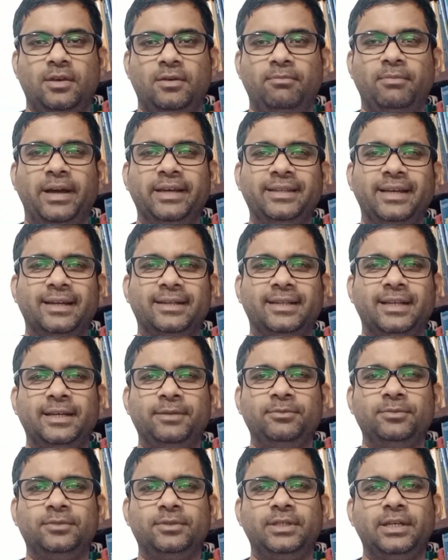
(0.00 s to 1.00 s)
By that
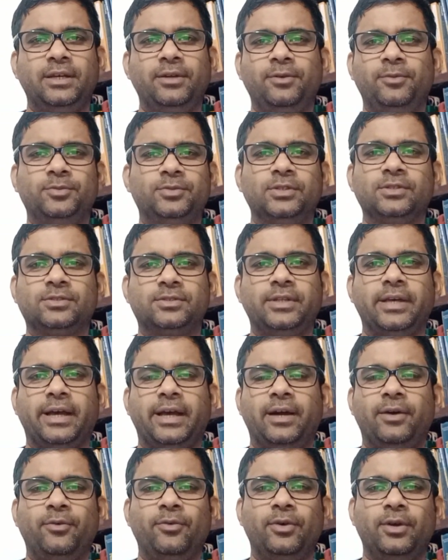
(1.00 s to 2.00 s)
time, since they
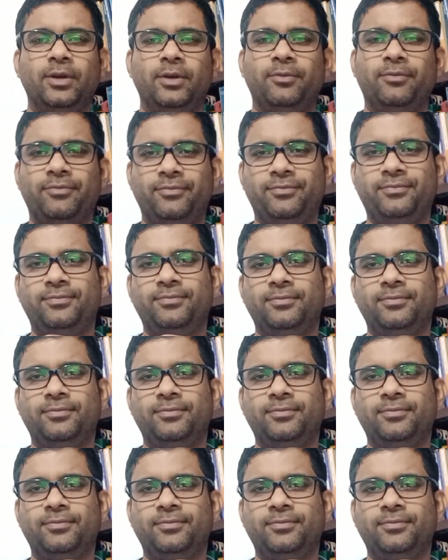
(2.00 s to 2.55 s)
have a